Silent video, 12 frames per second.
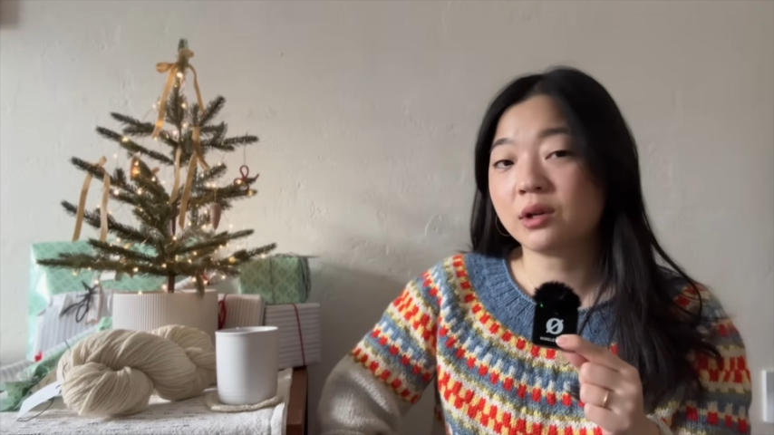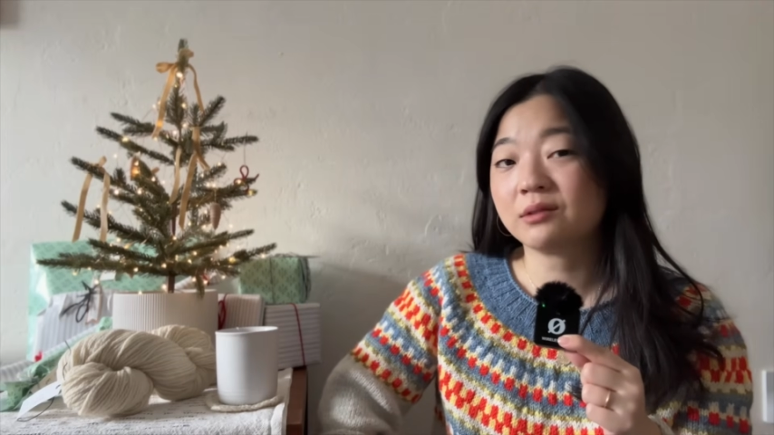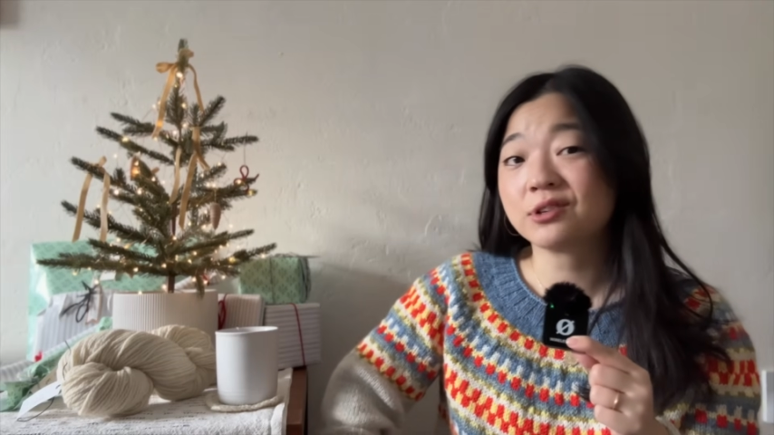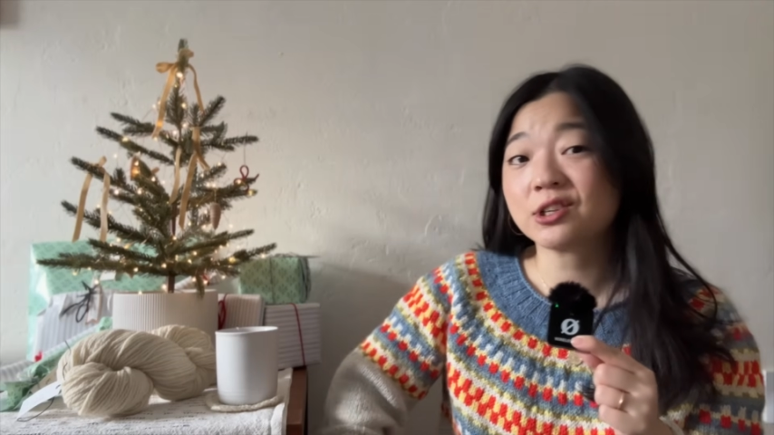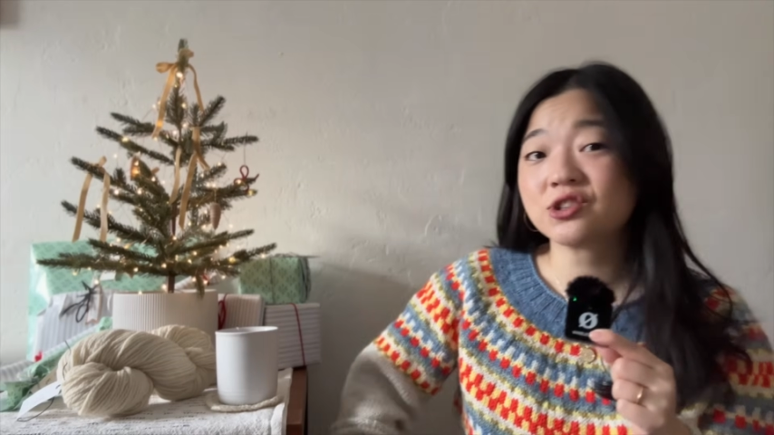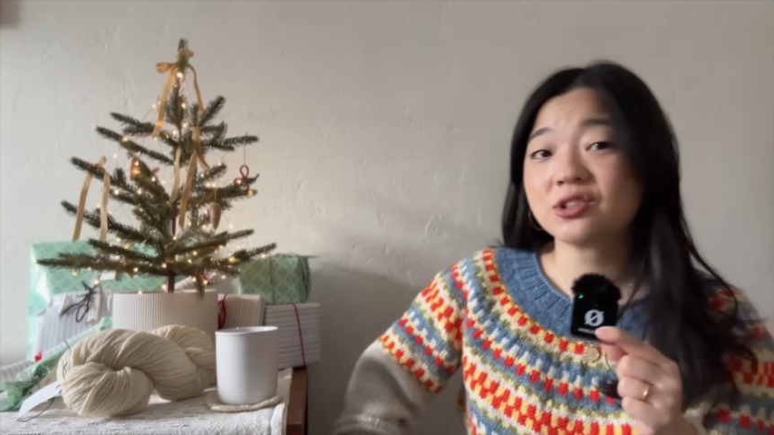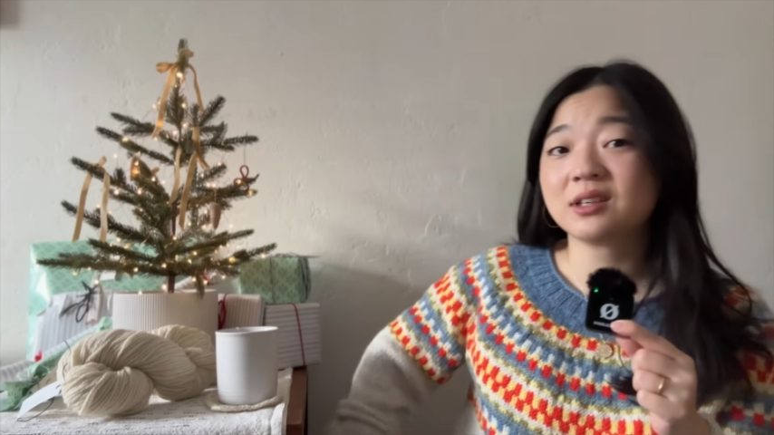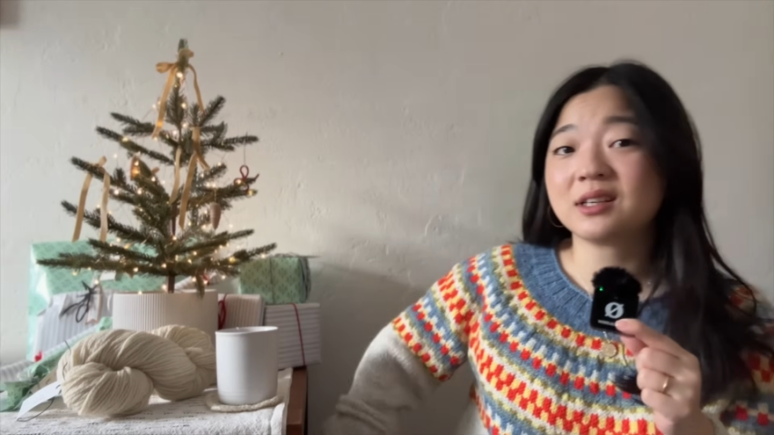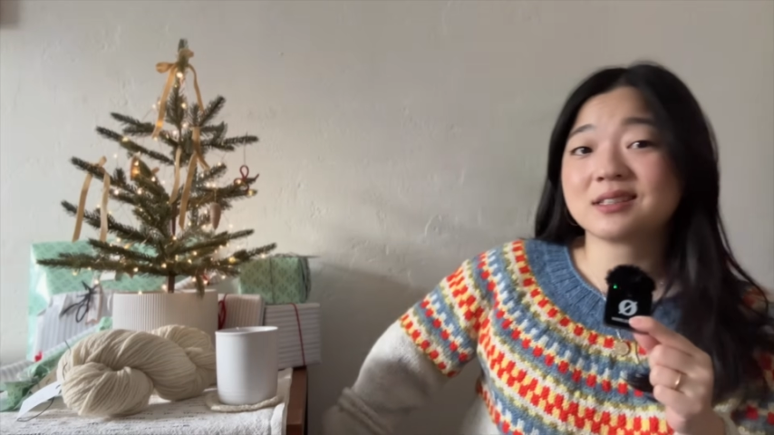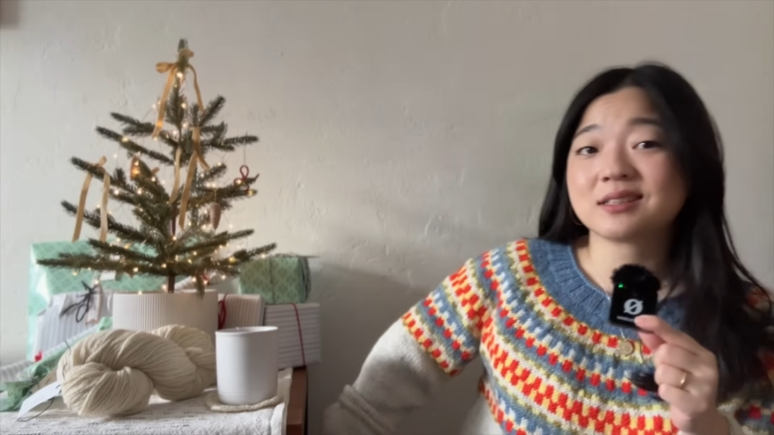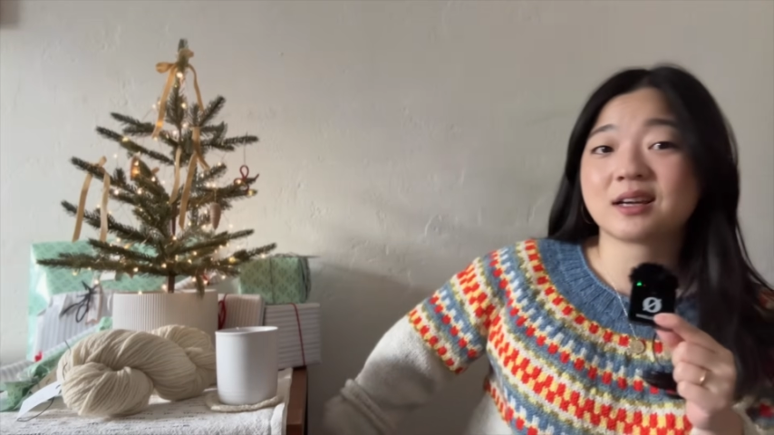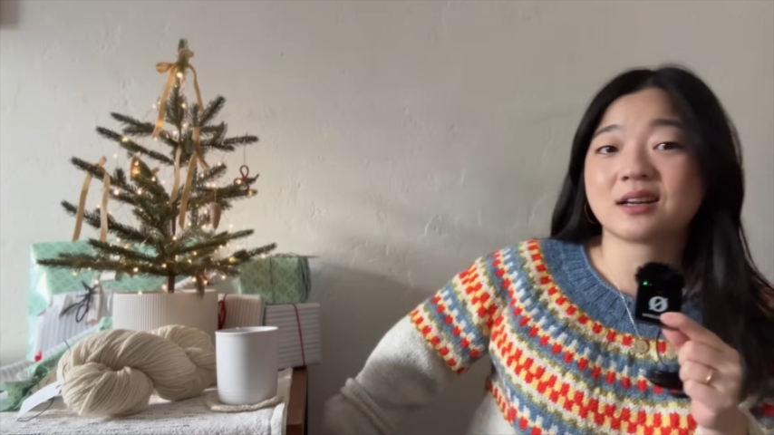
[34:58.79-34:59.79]
unfortunately
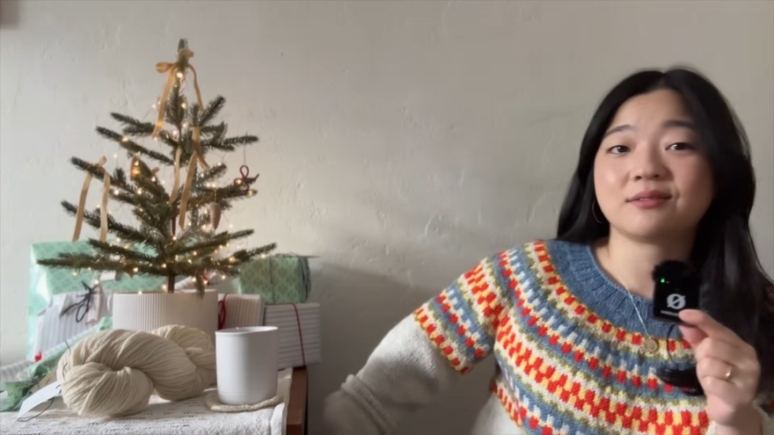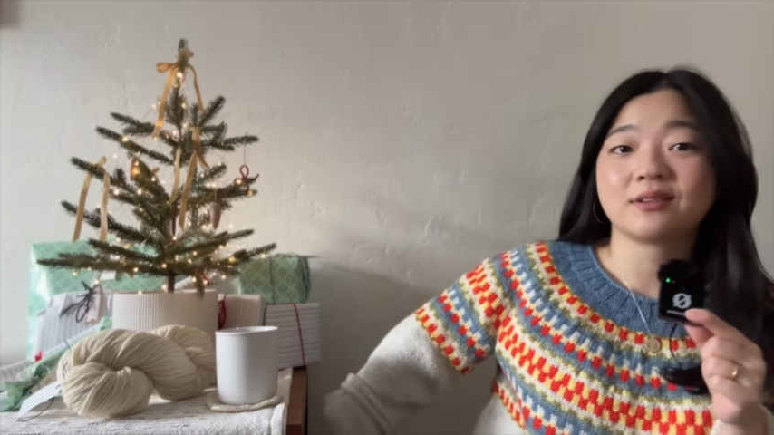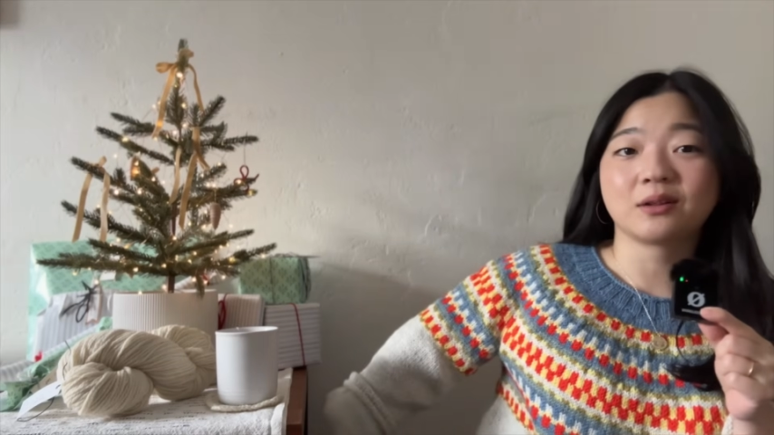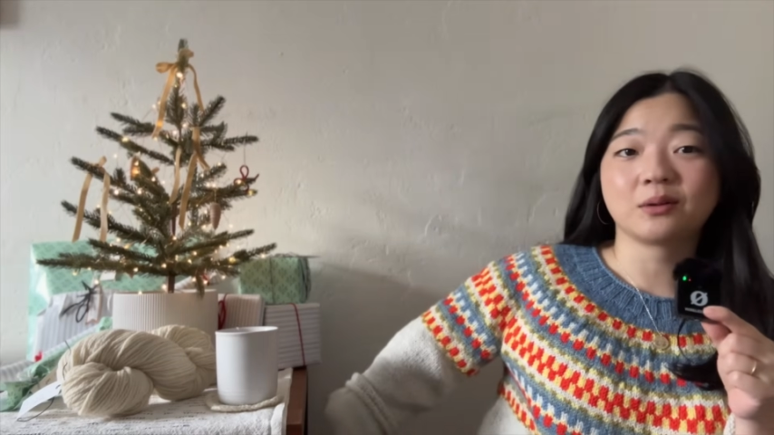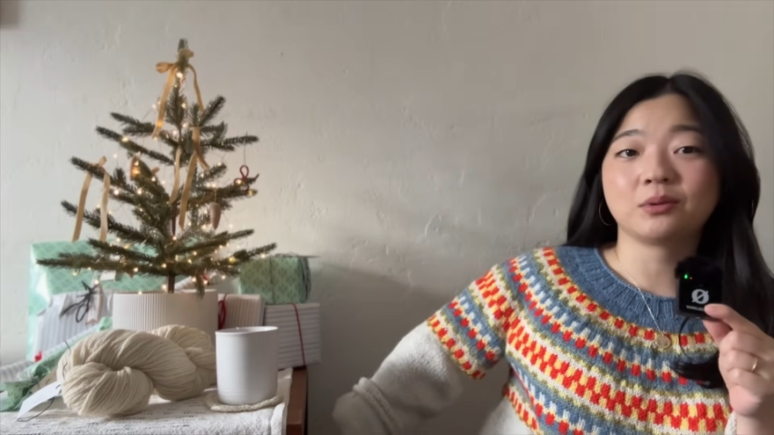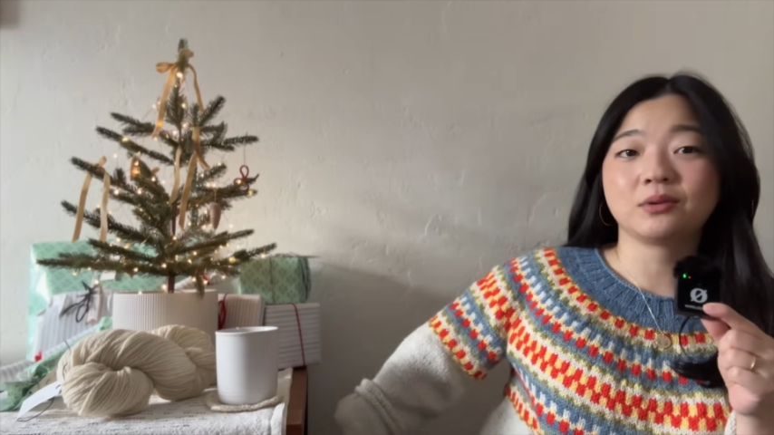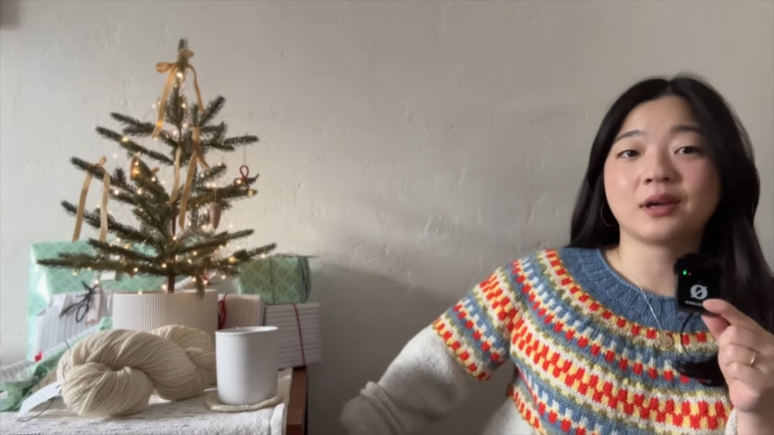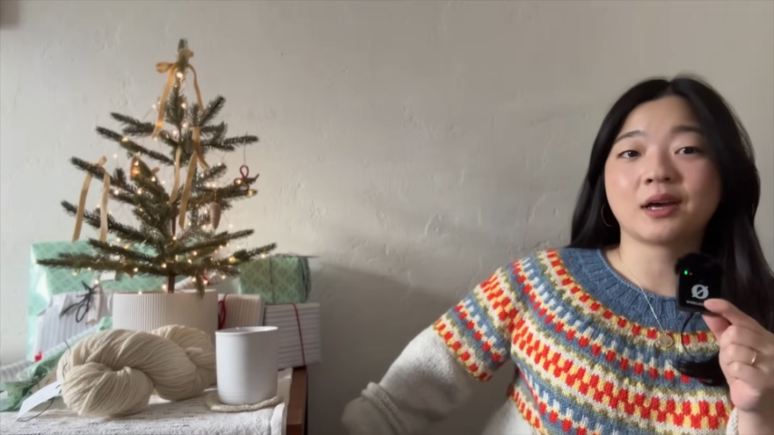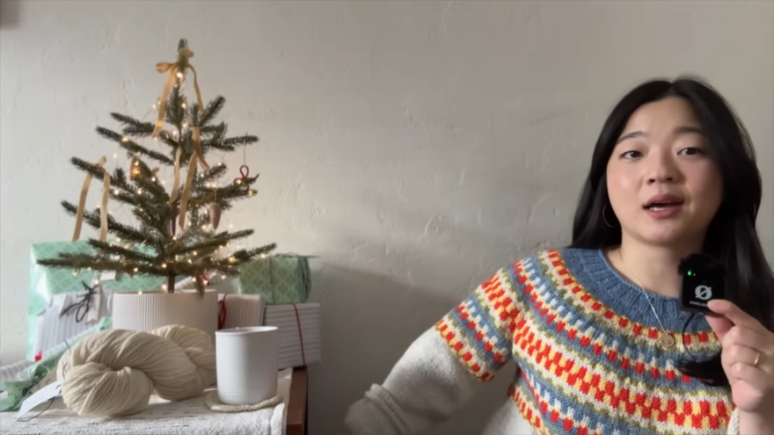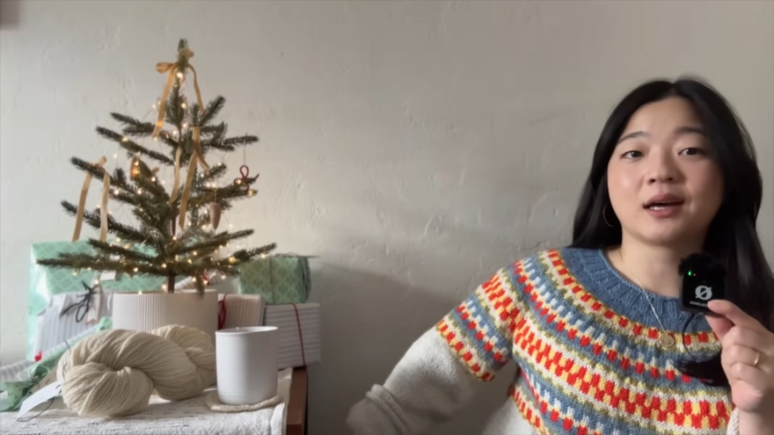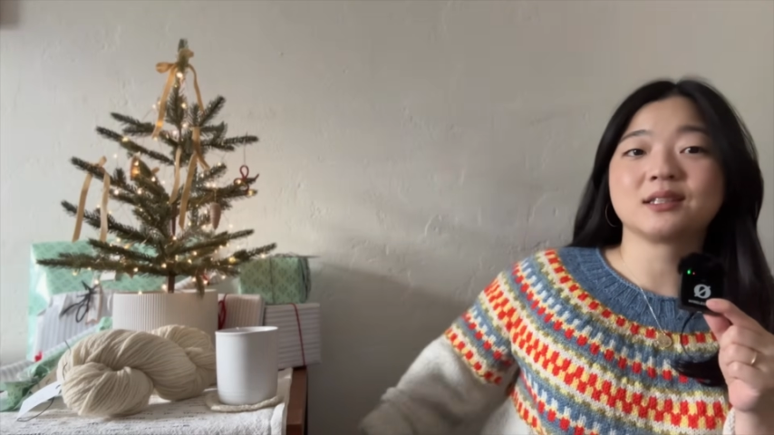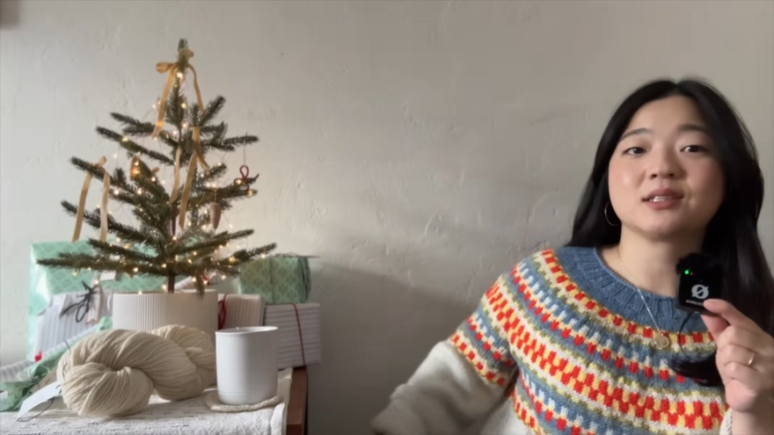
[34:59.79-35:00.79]
it's not available
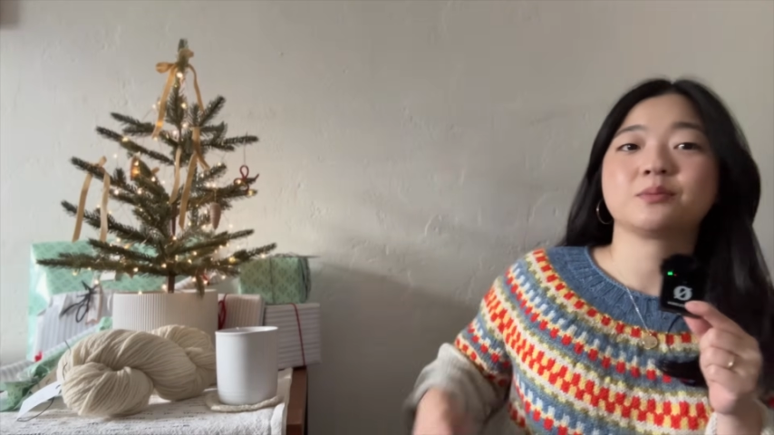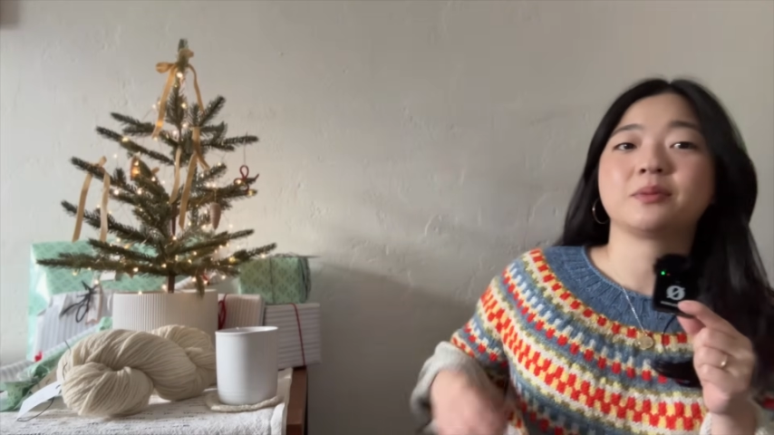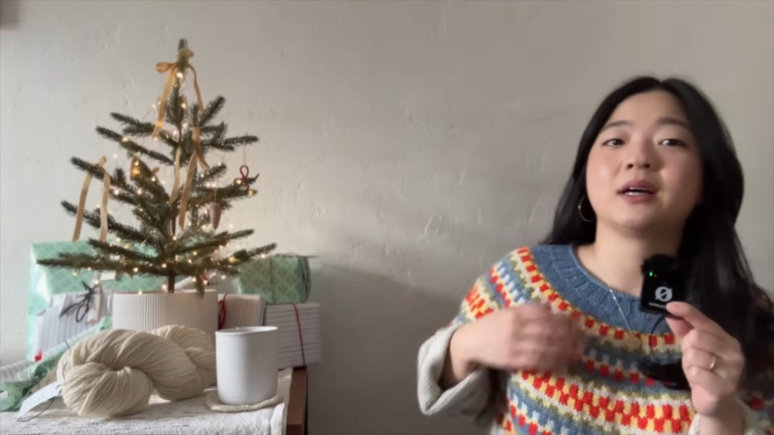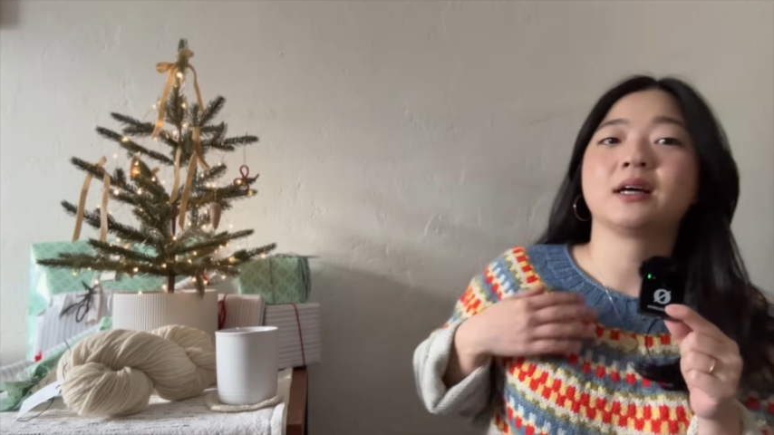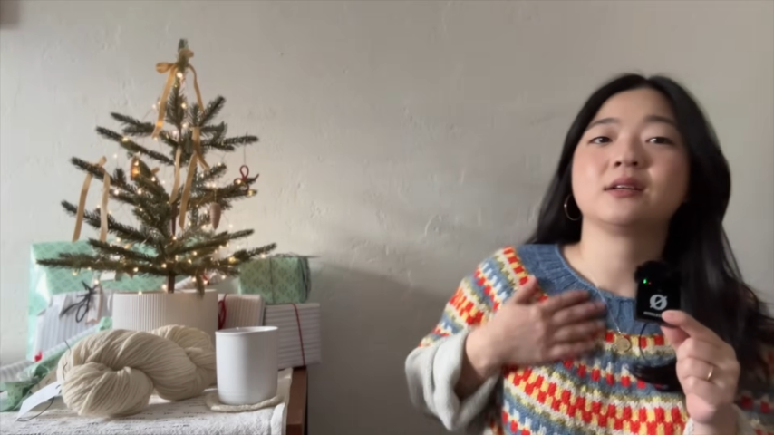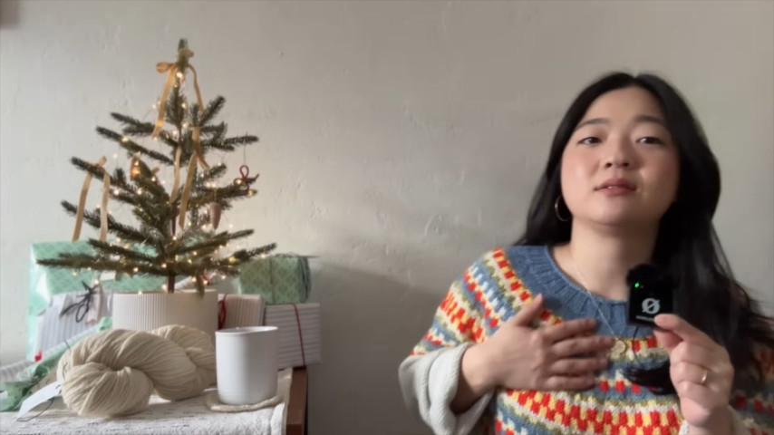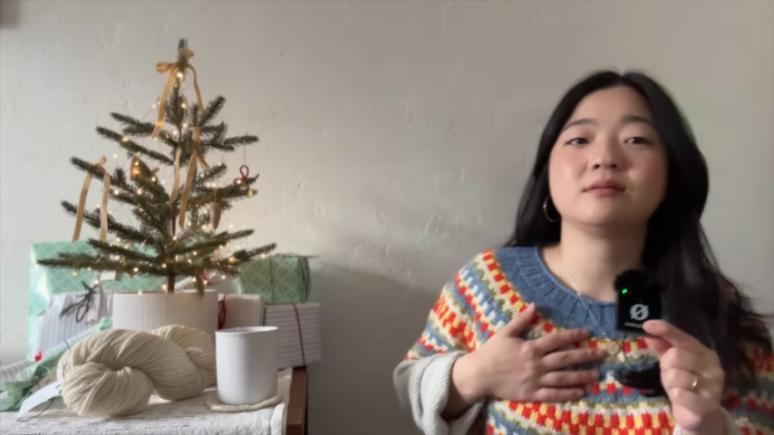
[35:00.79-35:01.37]
yet, but